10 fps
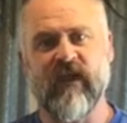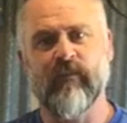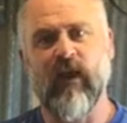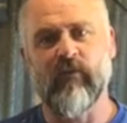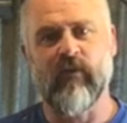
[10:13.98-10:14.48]

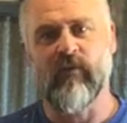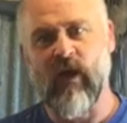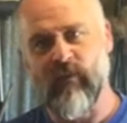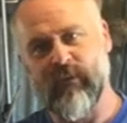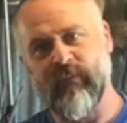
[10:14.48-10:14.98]
sandpaper at the
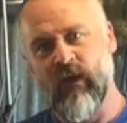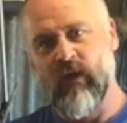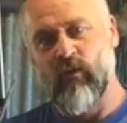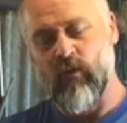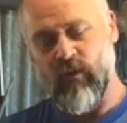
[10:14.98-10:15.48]
moment.
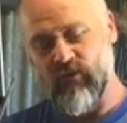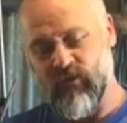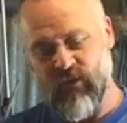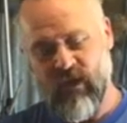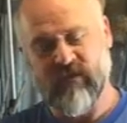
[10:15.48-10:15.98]
What I'm going
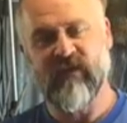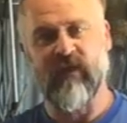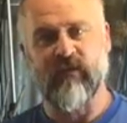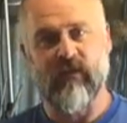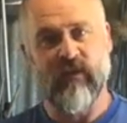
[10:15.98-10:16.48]
to do now is
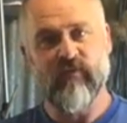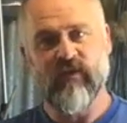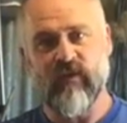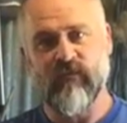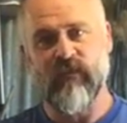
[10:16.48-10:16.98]
take the
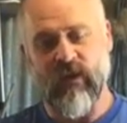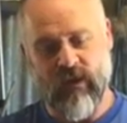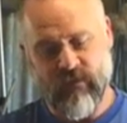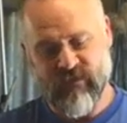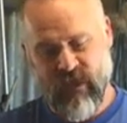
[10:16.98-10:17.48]
limbs off
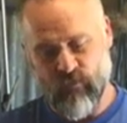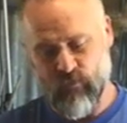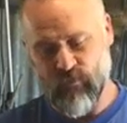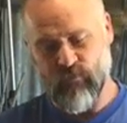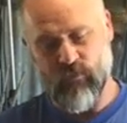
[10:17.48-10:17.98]
and sand
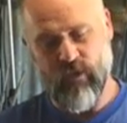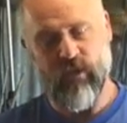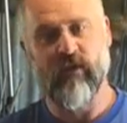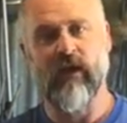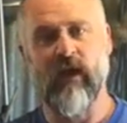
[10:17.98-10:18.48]
all
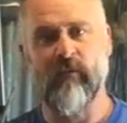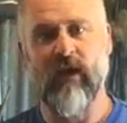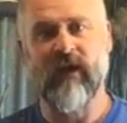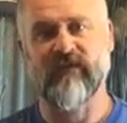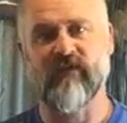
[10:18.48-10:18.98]
three
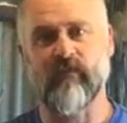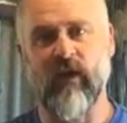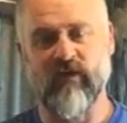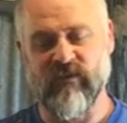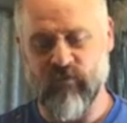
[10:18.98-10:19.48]
parts of the
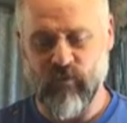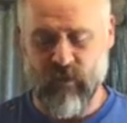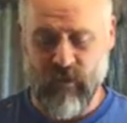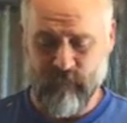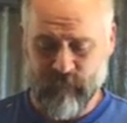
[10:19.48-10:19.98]
bow
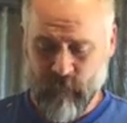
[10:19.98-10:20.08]
separately.